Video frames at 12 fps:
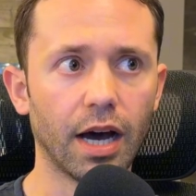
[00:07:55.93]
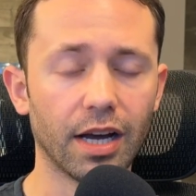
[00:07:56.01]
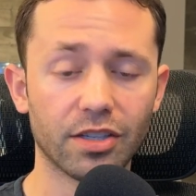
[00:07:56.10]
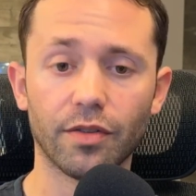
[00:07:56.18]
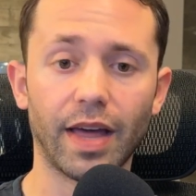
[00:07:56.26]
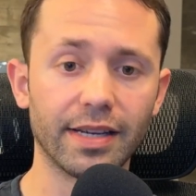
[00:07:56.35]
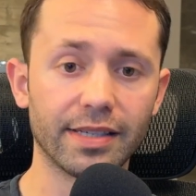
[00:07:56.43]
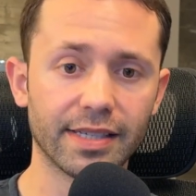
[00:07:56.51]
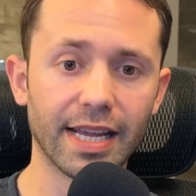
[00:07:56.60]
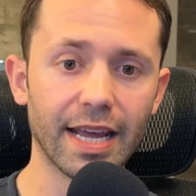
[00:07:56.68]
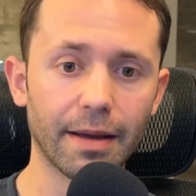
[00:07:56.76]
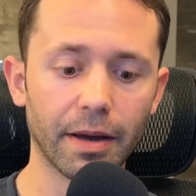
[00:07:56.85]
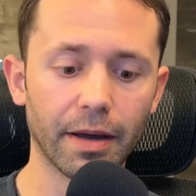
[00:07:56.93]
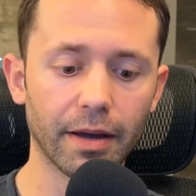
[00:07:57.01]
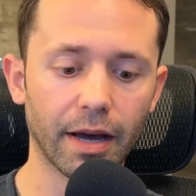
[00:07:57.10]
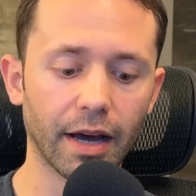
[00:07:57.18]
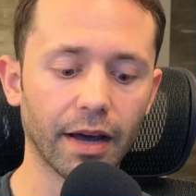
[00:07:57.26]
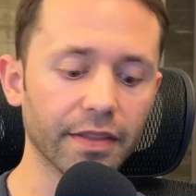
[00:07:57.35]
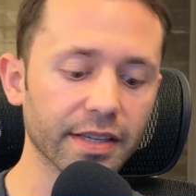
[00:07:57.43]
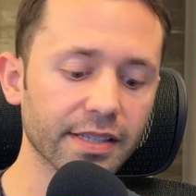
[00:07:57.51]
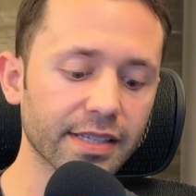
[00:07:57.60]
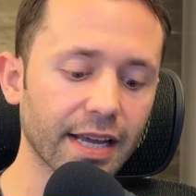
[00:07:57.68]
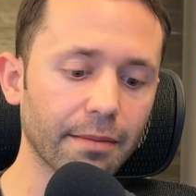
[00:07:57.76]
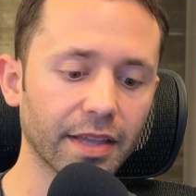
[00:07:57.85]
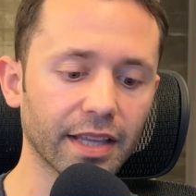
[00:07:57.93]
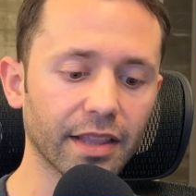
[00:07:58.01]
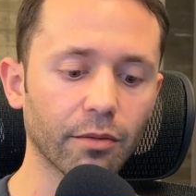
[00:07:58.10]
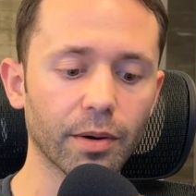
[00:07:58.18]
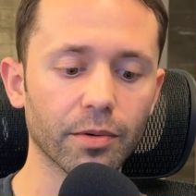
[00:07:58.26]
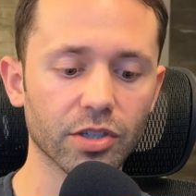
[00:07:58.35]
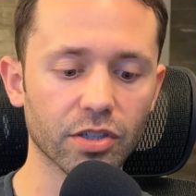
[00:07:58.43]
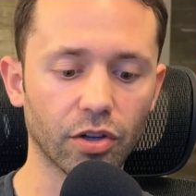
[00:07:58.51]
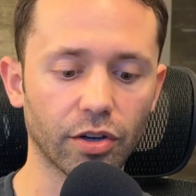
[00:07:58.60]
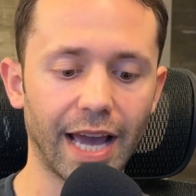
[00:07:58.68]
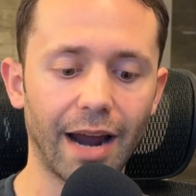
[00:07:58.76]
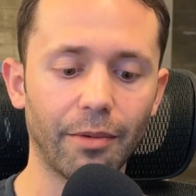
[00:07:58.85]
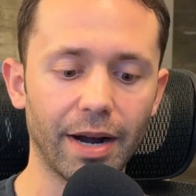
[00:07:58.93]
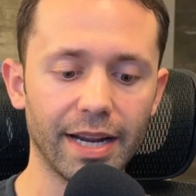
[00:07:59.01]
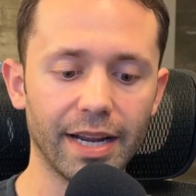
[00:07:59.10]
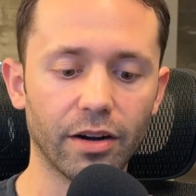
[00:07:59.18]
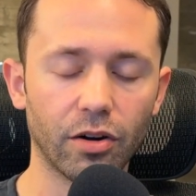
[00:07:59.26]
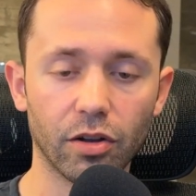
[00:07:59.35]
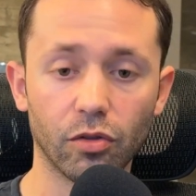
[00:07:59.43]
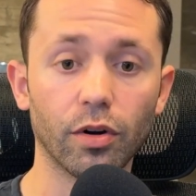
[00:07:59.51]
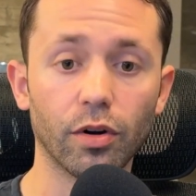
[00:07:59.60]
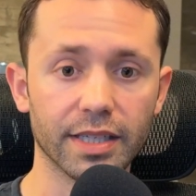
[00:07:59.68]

So that this same thing that we were just looking at right here, Laura Lee's